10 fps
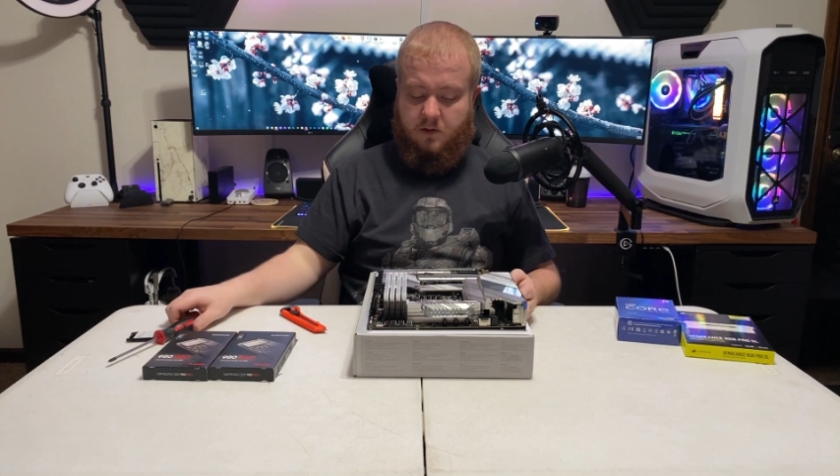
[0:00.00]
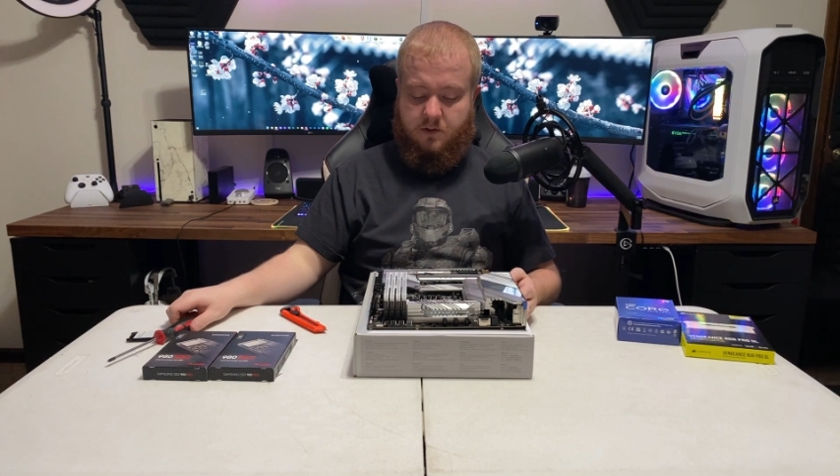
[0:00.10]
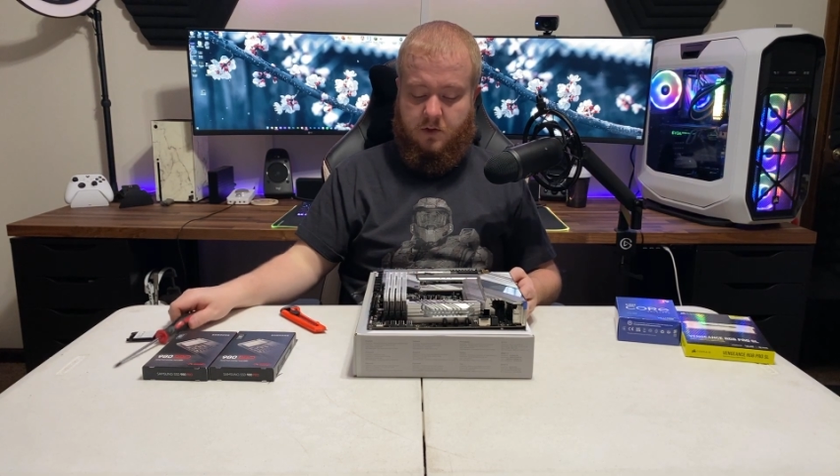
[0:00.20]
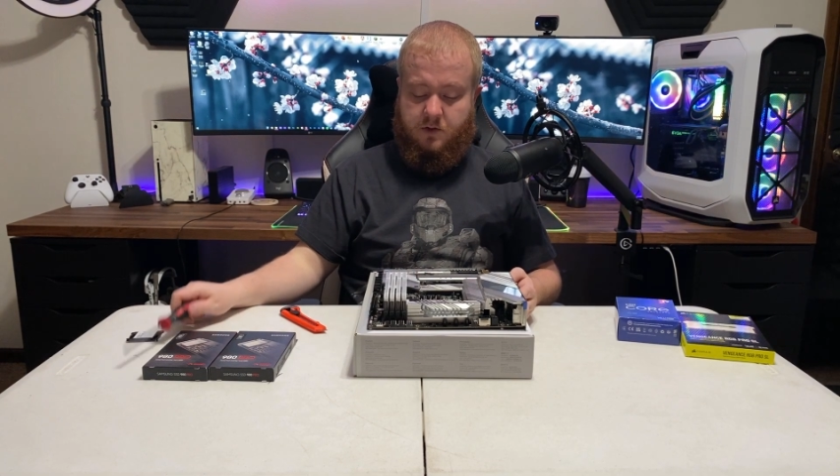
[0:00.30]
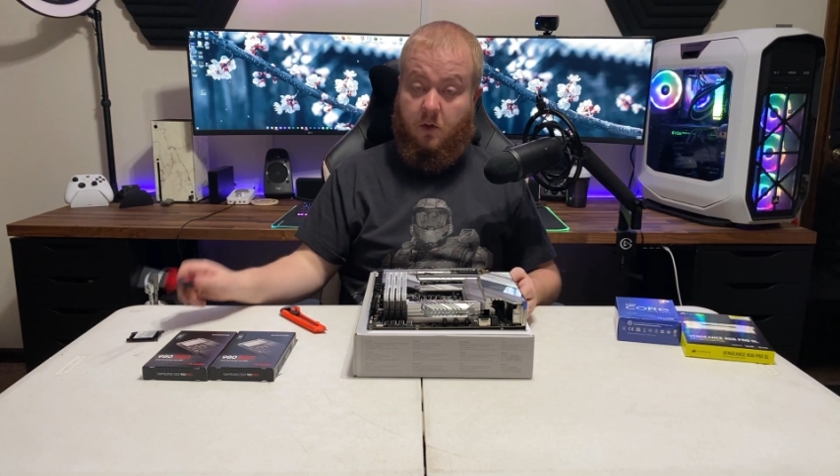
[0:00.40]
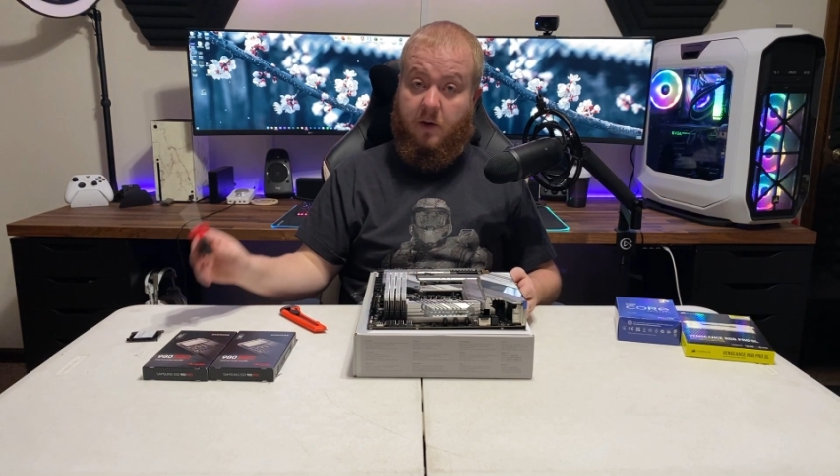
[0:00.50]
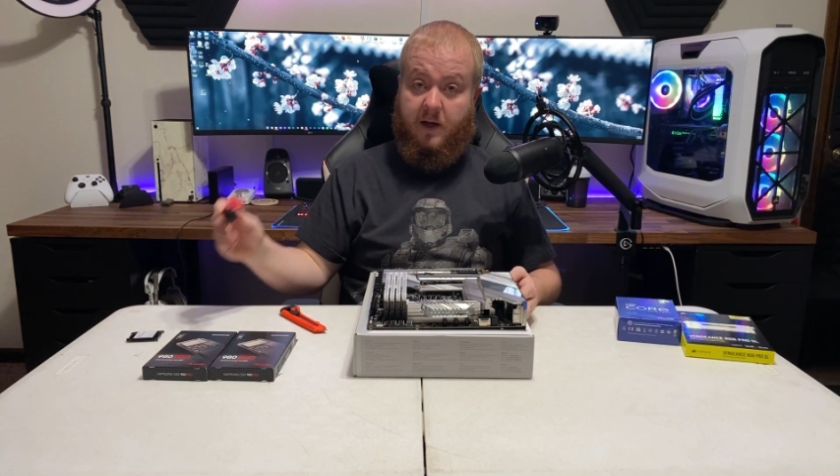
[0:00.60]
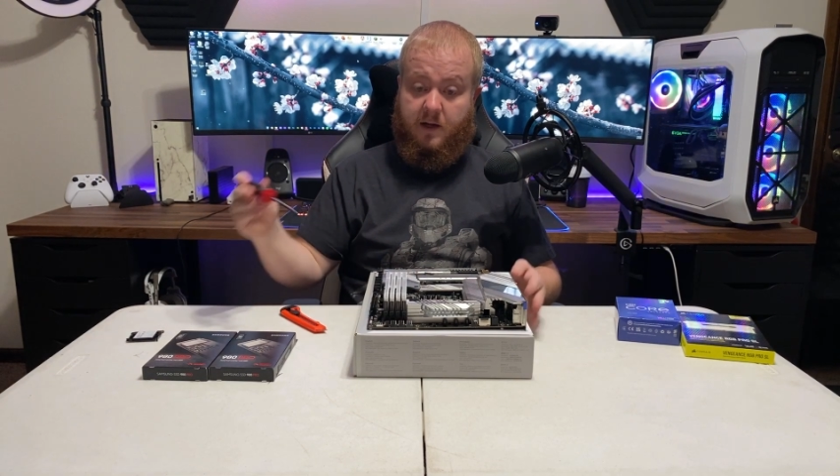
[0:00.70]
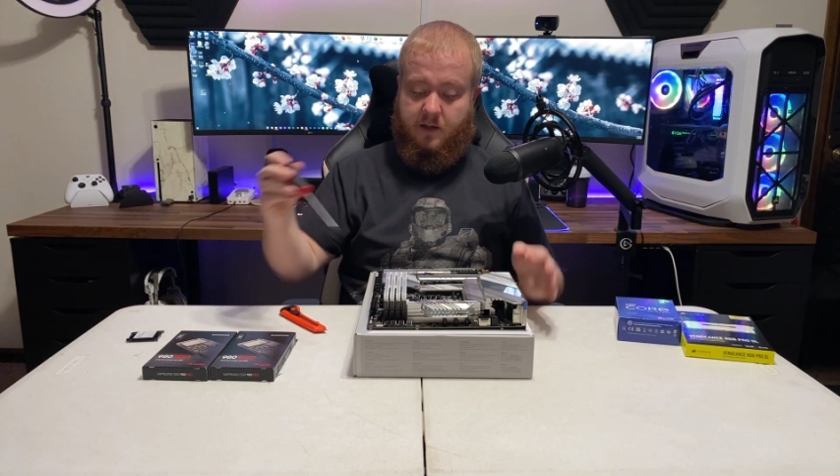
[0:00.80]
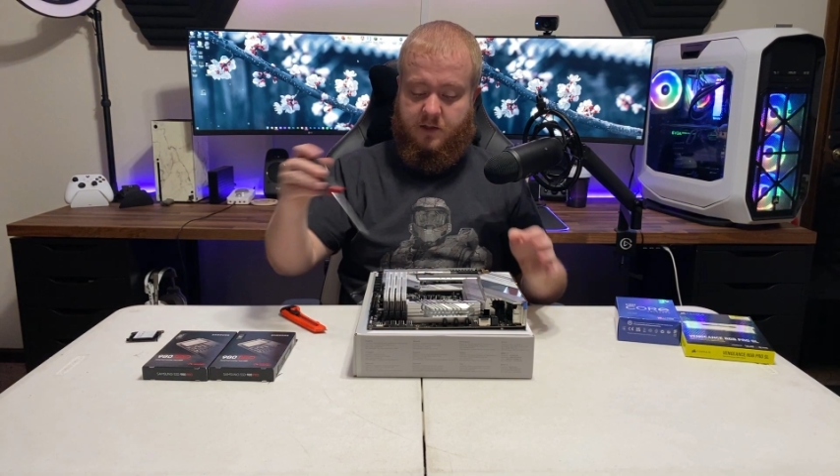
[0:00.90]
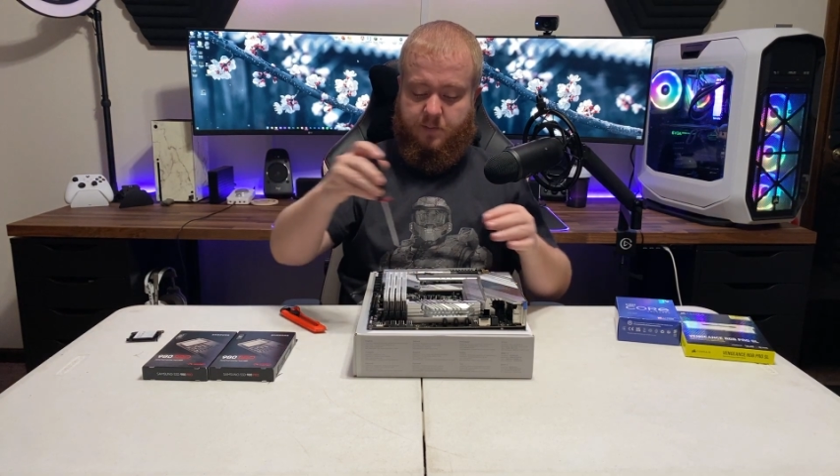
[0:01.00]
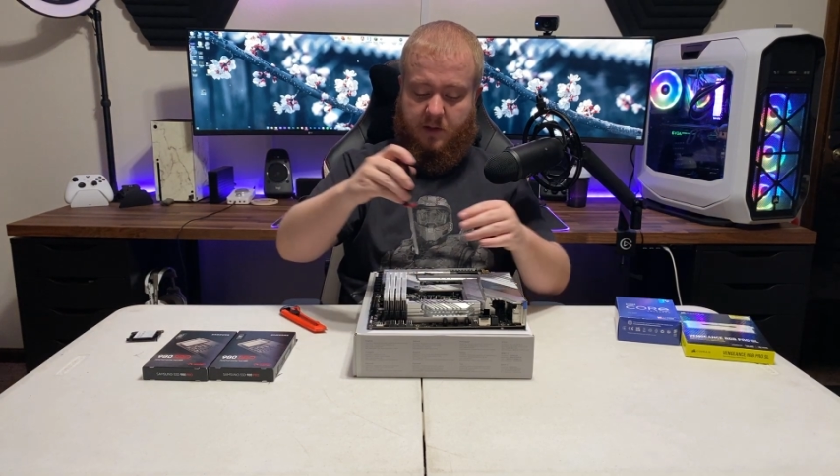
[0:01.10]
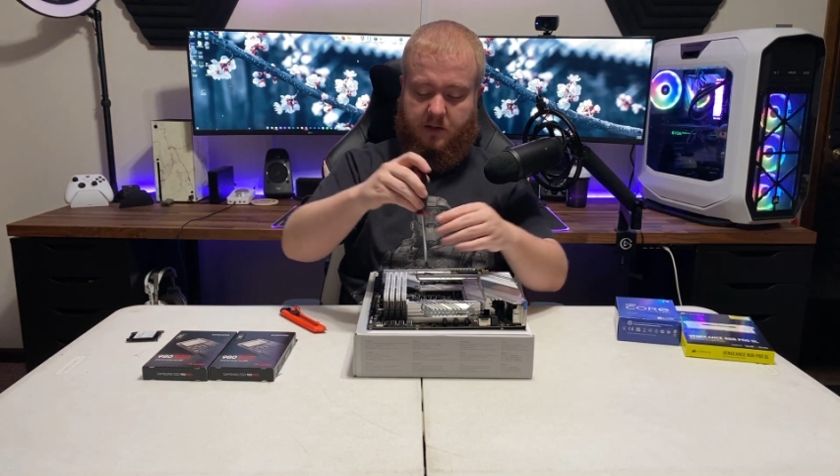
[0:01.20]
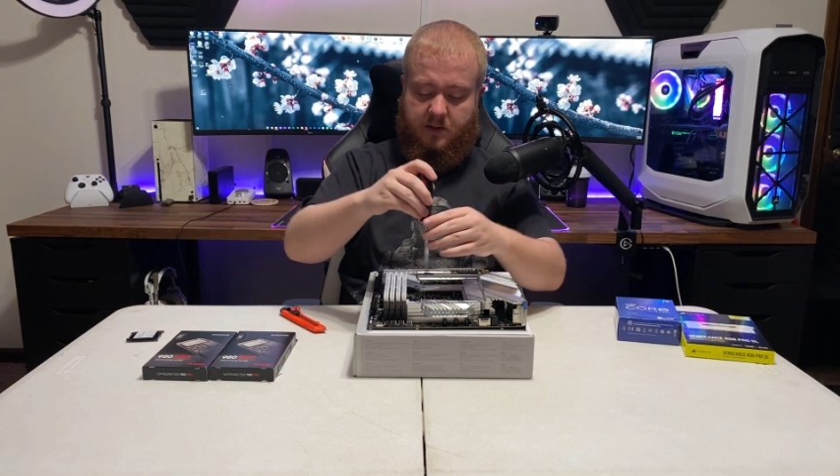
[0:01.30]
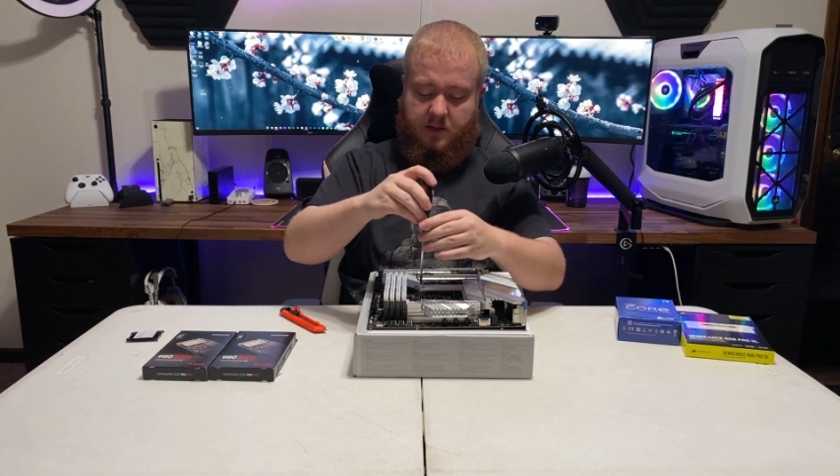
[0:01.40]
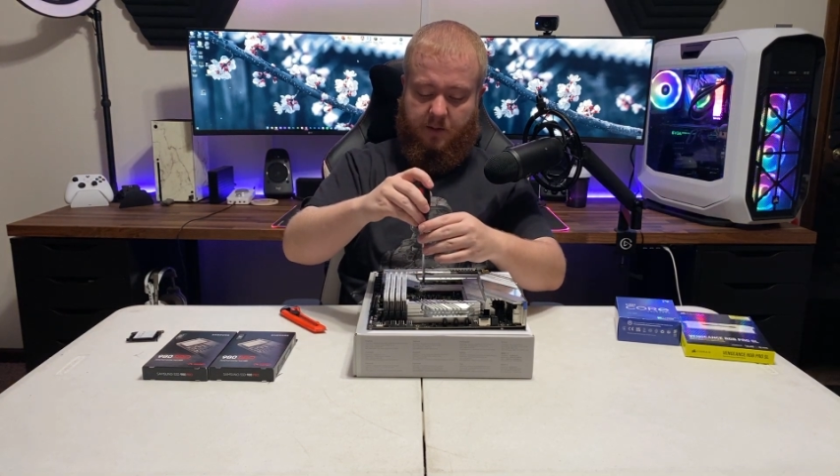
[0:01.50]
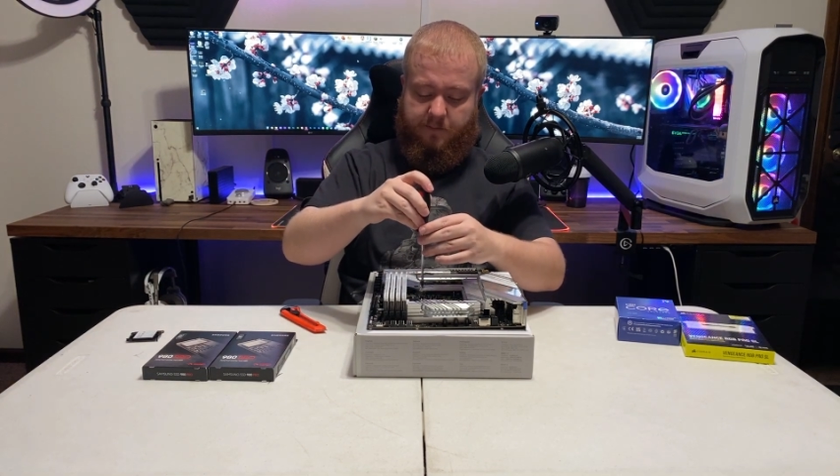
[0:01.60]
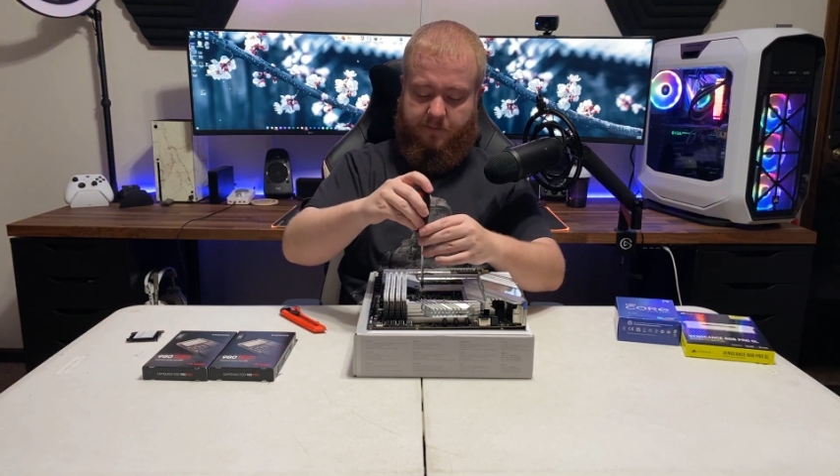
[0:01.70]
Let's go ahead and spin this up.